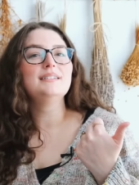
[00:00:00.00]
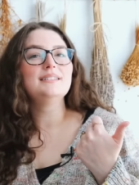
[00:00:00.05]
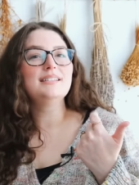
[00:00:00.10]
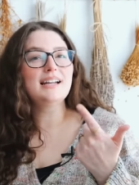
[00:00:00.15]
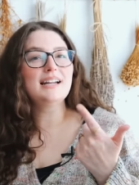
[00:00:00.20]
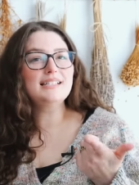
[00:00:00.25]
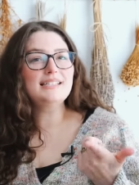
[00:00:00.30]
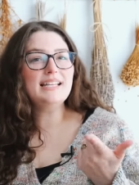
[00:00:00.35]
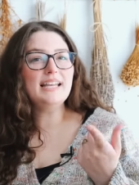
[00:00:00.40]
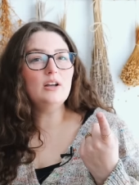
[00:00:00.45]
did
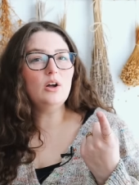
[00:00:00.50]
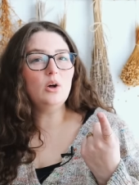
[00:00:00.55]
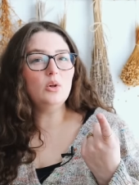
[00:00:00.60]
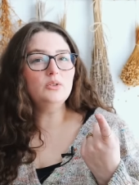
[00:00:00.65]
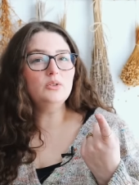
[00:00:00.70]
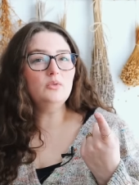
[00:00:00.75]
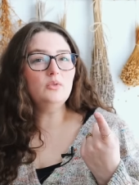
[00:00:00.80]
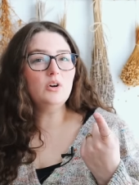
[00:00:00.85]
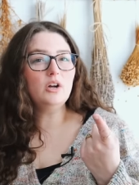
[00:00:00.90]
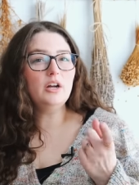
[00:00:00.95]
I say
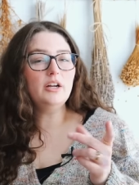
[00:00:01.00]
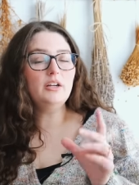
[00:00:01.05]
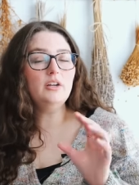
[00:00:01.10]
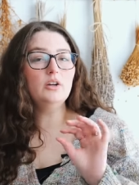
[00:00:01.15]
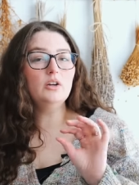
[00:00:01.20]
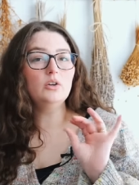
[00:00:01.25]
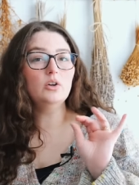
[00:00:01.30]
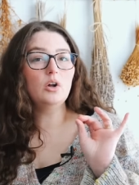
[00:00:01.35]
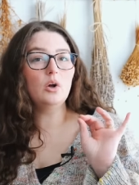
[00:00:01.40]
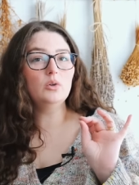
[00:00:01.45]
goldenrod?
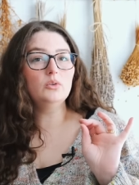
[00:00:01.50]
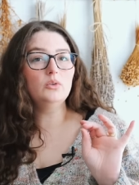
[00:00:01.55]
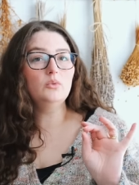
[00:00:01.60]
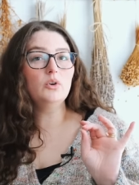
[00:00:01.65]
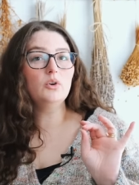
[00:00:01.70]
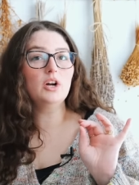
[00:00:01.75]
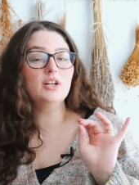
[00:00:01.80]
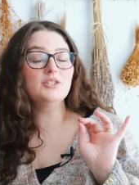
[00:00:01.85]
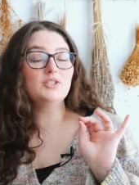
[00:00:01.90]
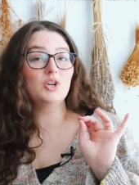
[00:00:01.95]

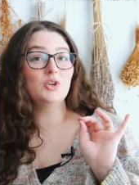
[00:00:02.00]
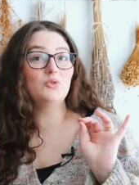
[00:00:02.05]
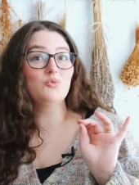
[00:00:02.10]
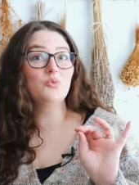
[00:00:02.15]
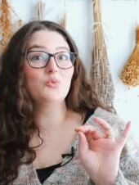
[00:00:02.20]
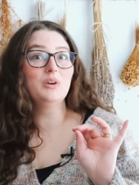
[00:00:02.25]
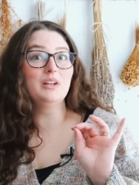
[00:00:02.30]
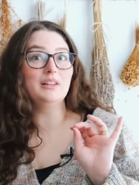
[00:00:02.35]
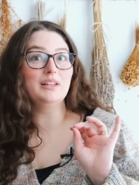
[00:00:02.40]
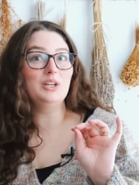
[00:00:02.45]
Goldenrod's a
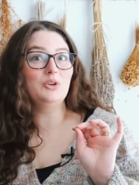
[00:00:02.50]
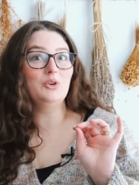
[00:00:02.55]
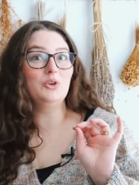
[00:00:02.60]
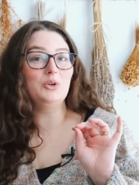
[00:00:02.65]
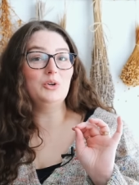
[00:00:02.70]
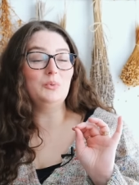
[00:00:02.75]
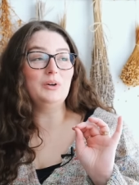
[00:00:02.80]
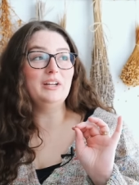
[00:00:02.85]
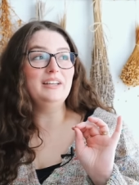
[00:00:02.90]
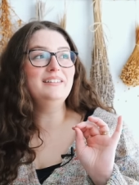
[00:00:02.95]
really
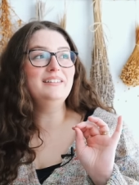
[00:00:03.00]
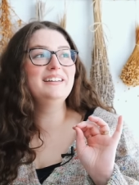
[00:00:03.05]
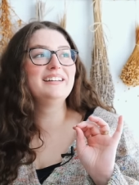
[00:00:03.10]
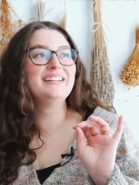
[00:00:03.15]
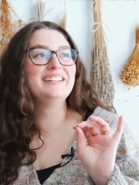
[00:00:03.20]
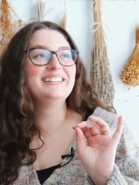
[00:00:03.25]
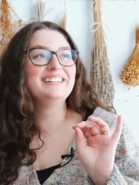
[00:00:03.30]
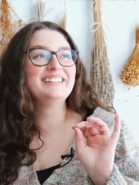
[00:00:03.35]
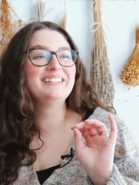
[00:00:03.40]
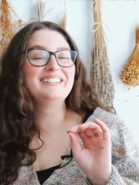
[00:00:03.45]
good one.
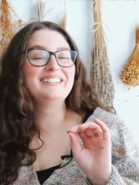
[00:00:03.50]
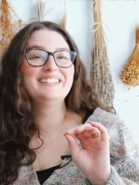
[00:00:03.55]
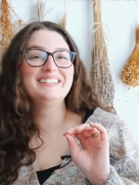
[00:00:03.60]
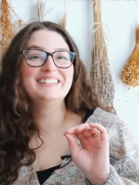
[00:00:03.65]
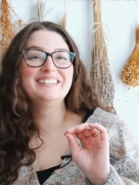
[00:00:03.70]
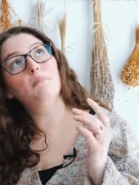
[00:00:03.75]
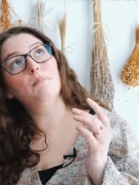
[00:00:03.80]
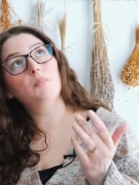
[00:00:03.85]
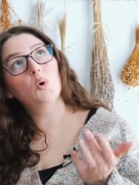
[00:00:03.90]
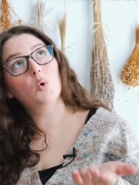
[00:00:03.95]

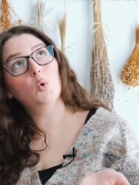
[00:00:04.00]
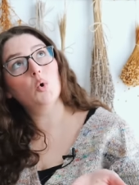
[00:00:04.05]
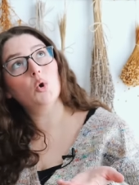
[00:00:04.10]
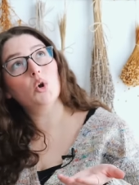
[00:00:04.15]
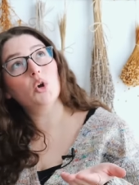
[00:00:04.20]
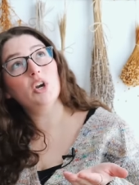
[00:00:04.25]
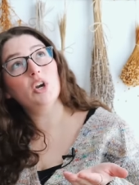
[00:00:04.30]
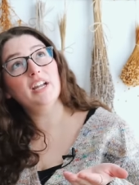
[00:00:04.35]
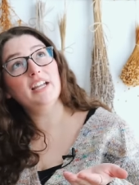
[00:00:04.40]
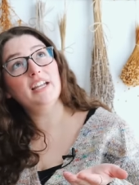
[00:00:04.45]

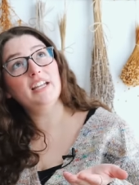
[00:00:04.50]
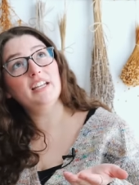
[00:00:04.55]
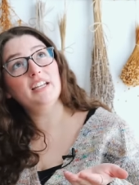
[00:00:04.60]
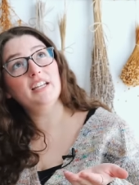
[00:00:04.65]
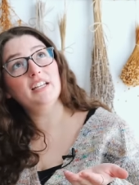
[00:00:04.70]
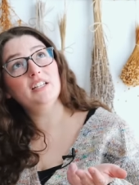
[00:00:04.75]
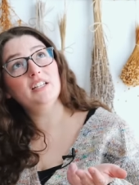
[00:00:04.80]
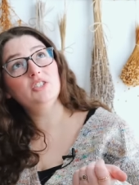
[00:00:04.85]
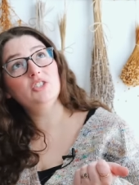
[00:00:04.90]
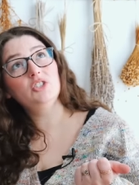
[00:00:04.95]

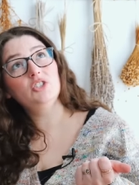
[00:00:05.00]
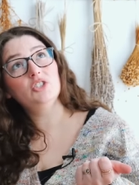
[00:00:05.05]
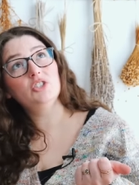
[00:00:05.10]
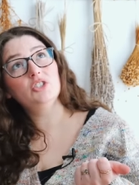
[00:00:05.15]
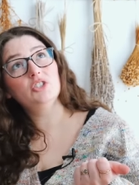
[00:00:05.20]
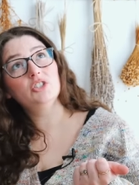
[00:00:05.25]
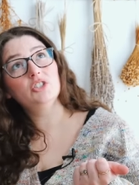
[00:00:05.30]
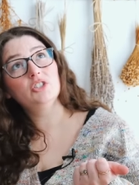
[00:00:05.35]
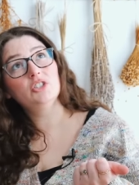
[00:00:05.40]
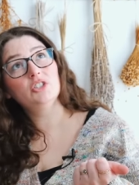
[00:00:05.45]
Borage.
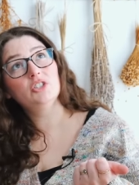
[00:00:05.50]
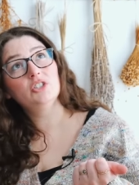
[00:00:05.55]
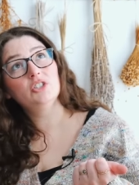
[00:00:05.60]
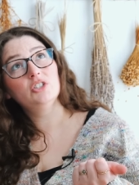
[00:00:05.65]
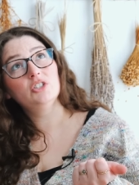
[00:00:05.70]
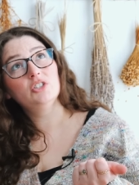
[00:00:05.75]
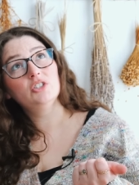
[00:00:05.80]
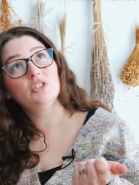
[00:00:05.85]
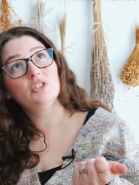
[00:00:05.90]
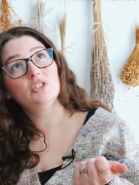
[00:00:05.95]

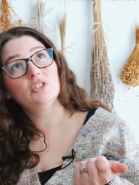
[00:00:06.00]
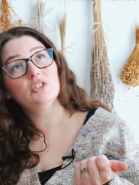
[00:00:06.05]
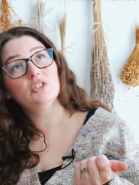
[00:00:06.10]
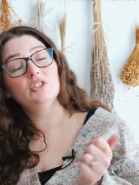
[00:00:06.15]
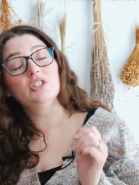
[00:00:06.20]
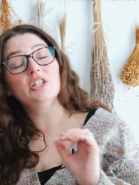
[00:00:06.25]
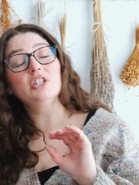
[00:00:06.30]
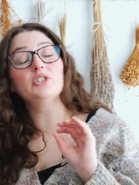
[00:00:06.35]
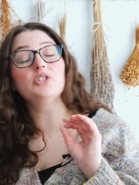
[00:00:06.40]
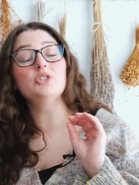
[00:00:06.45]

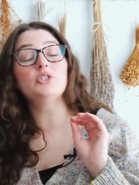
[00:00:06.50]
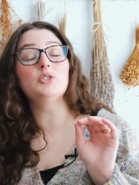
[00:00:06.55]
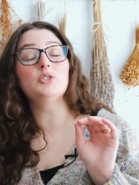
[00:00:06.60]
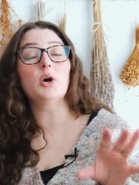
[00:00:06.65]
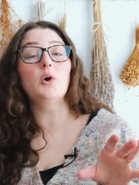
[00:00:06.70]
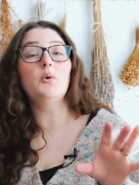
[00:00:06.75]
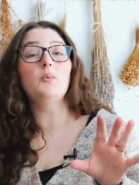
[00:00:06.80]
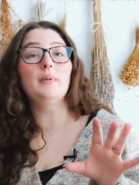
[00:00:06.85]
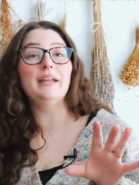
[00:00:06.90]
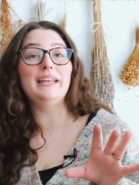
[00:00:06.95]
There's
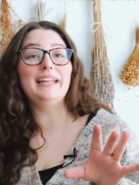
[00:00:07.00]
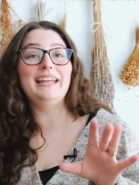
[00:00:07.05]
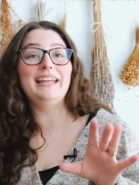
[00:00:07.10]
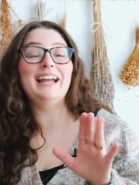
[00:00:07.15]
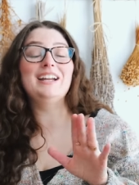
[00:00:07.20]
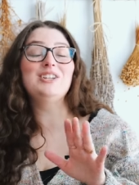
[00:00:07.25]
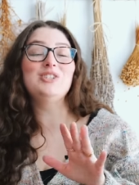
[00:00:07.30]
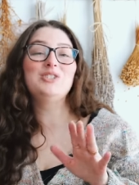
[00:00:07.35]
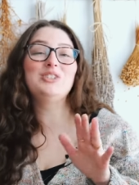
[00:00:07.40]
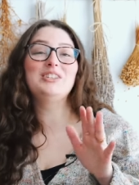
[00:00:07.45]
so many,
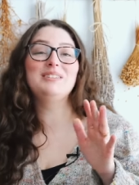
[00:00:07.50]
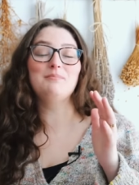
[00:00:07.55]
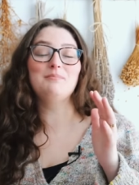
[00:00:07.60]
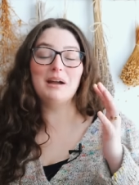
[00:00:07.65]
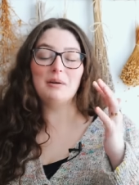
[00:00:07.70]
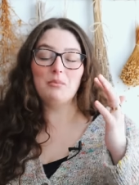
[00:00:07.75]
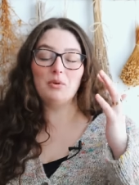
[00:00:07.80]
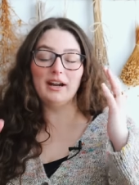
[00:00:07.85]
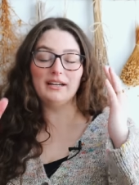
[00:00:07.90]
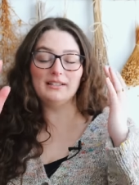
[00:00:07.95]

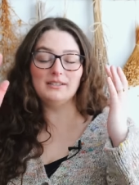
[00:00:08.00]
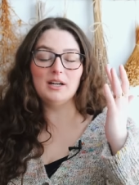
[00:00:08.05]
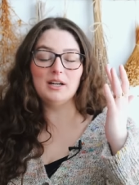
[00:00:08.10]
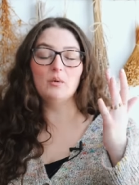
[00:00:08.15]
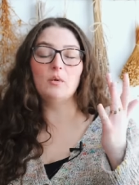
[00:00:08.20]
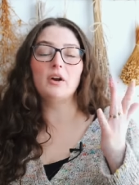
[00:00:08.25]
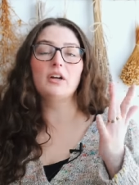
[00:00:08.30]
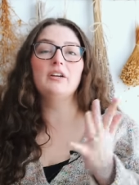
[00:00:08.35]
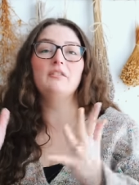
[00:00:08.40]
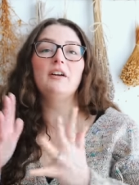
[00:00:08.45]
my brain's not
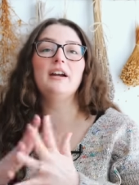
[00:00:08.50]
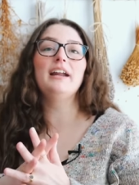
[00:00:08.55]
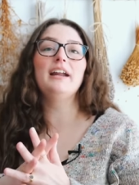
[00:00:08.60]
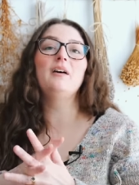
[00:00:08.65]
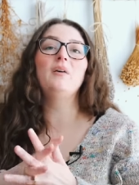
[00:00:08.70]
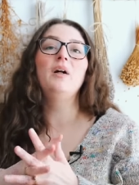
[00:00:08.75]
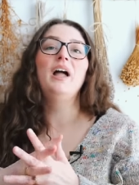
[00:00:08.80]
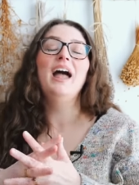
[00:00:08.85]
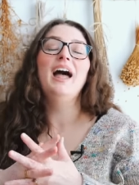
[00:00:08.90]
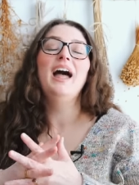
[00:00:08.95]
working right now.